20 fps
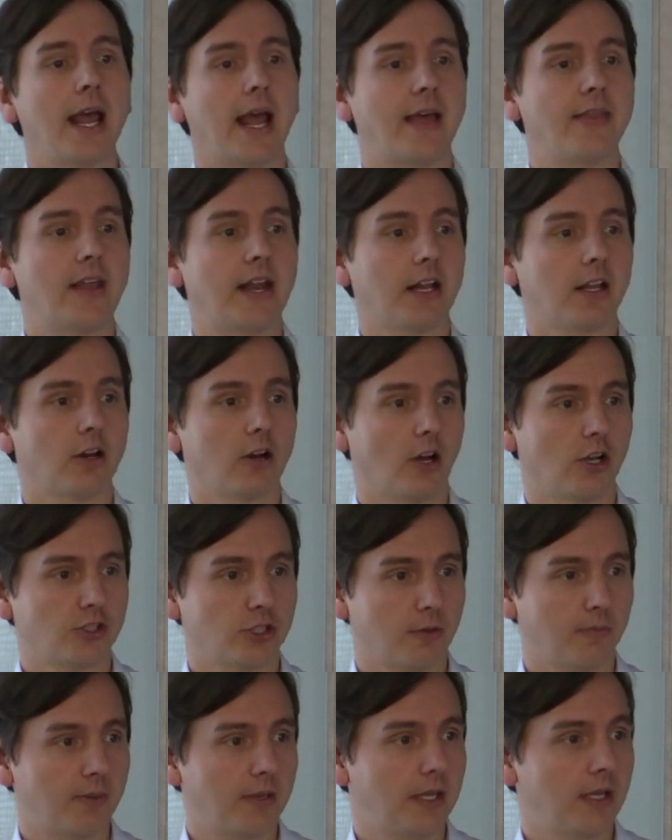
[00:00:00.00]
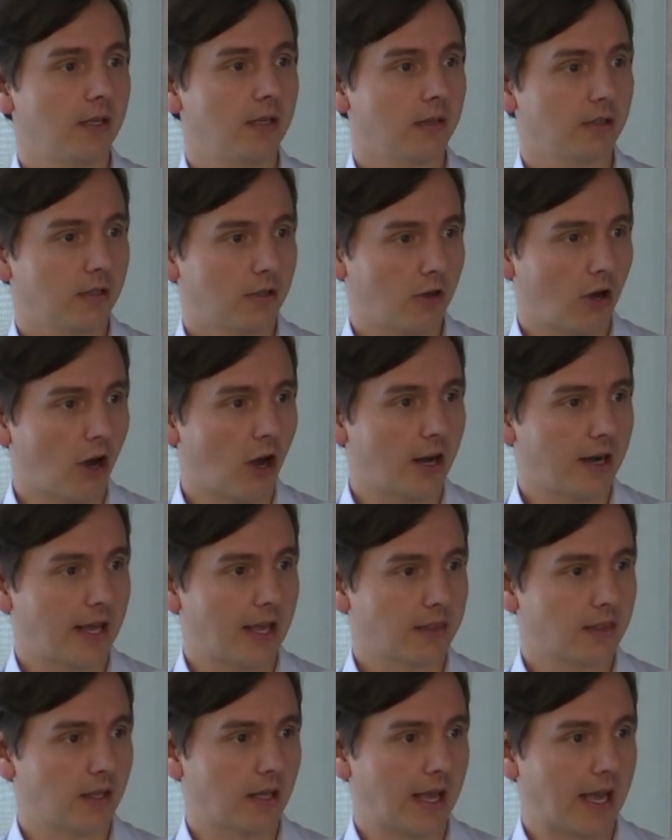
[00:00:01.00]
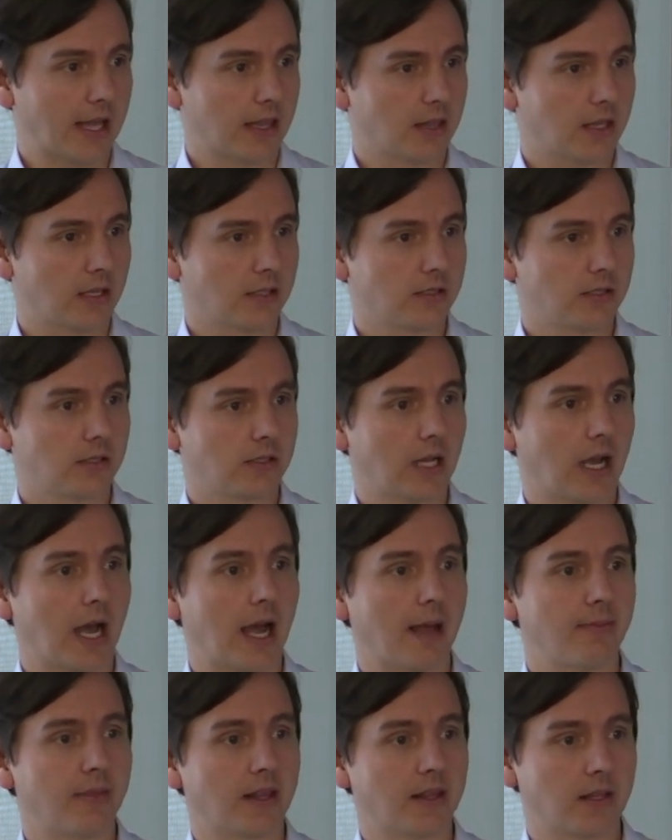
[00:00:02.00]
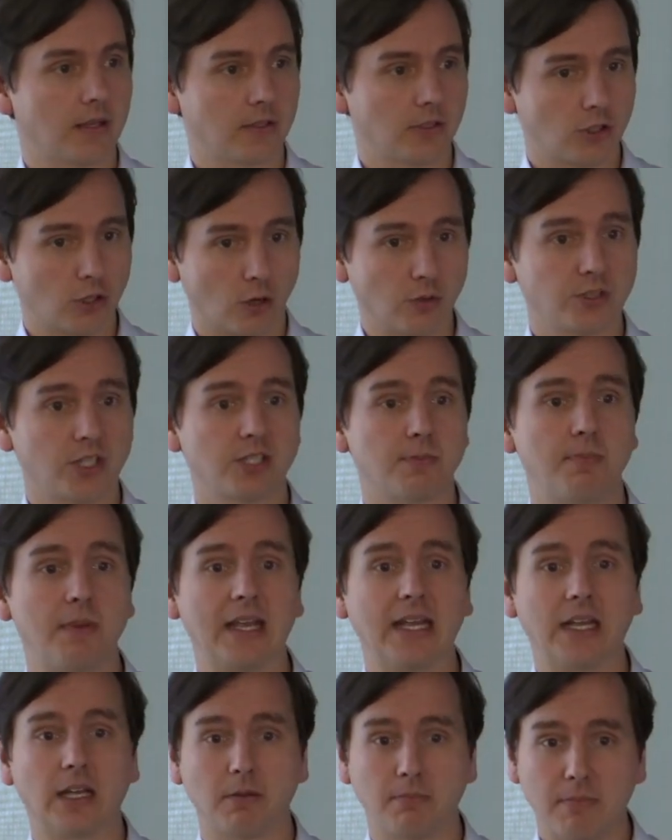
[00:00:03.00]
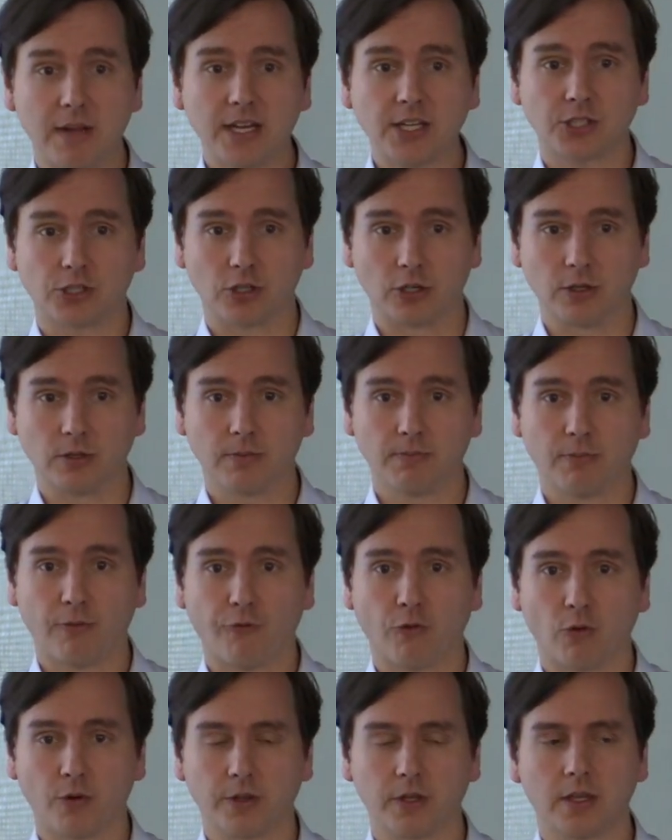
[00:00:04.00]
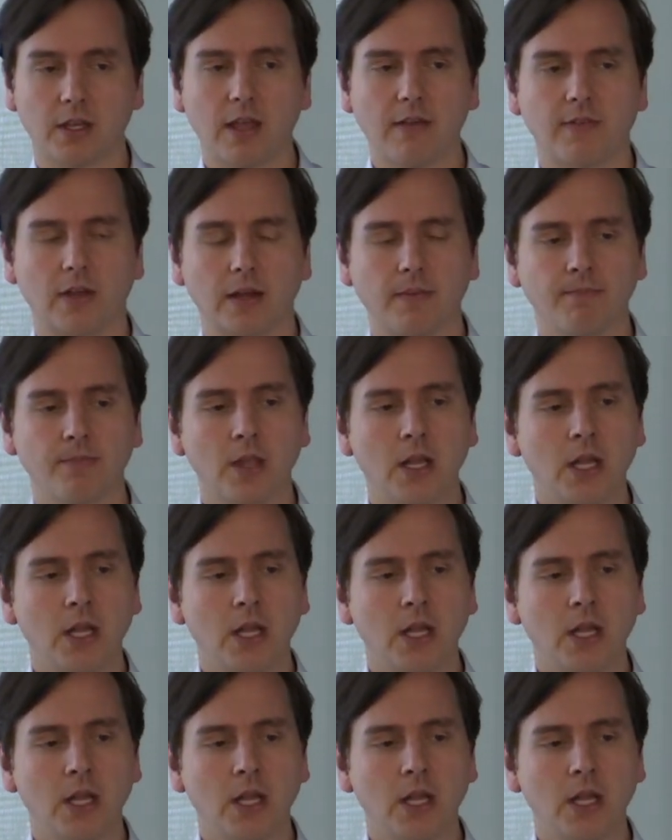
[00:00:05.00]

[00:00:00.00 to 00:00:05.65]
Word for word: And then it can also be caught at the, at the time that the dose is being administered before you give it.